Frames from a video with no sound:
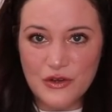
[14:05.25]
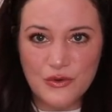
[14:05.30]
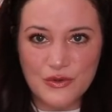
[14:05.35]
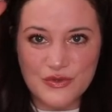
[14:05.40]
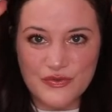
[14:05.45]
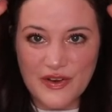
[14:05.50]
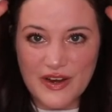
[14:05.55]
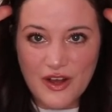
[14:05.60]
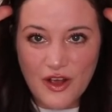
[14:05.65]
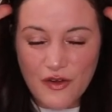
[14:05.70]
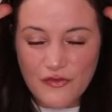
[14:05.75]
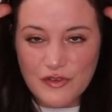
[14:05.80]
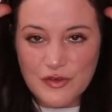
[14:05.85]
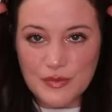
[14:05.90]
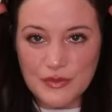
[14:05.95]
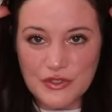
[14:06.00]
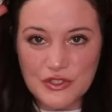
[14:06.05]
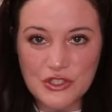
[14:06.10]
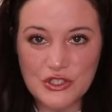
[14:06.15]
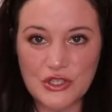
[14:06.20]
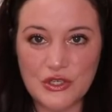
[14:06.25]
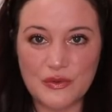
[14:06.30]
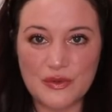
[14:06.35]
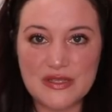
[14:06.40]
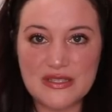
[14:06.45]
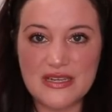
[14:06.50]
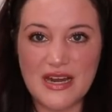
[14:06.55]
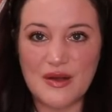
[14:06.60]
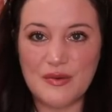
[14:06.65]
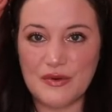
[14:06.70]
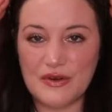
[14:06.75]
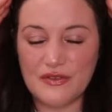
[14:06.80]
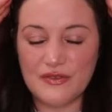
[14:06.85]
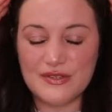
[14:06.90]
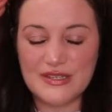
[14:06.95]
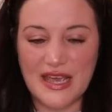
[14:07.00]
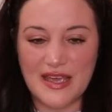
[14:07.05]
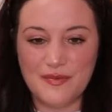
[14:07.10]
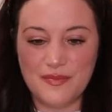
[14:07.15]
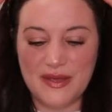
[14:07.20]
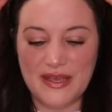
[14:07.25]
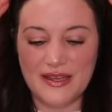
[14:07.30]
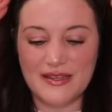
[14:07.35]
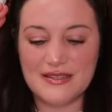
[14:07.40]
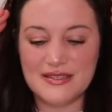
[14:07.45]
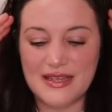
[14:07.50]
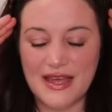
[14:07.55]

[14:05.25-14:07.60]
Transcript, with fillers: oh, it's very comfortable too. It's not one of those headbands